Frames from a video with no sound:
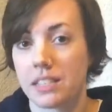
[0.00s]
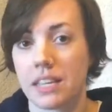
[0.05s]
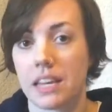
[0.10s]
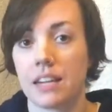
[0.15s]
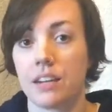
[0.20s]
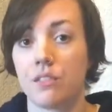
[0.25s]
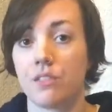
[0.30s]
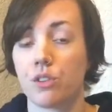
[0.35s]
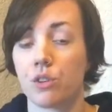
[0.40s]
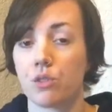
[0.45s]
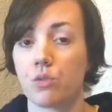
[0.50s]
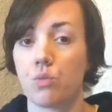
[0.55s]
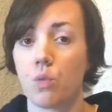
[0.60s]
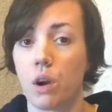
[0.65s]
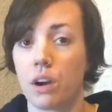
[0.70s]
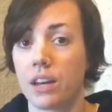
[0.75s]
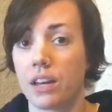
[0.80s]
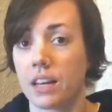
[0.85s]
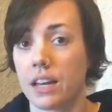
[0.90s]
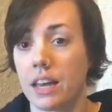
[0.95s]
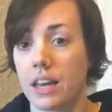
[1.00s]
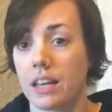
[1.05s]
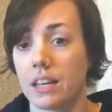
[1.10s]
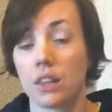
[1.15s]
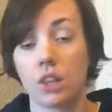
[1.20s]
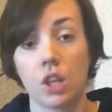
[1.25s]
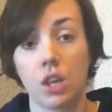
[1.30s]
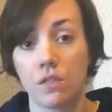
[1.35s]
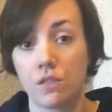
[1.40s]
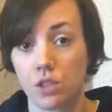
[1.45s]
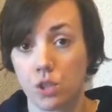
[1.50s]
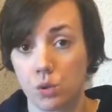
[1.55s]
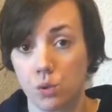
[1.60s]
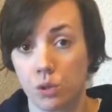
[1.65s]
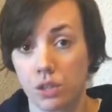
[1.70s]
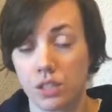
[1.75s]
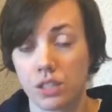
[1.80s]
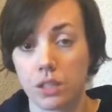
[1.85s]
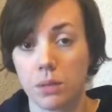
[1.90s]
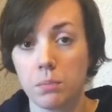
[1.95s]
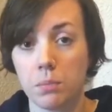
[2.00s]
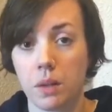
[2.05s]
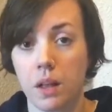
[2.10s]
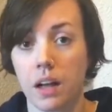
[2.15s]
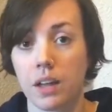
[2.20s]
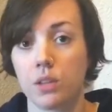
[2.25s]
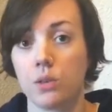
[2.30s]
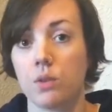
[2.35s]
And if you're writing a love story subplot,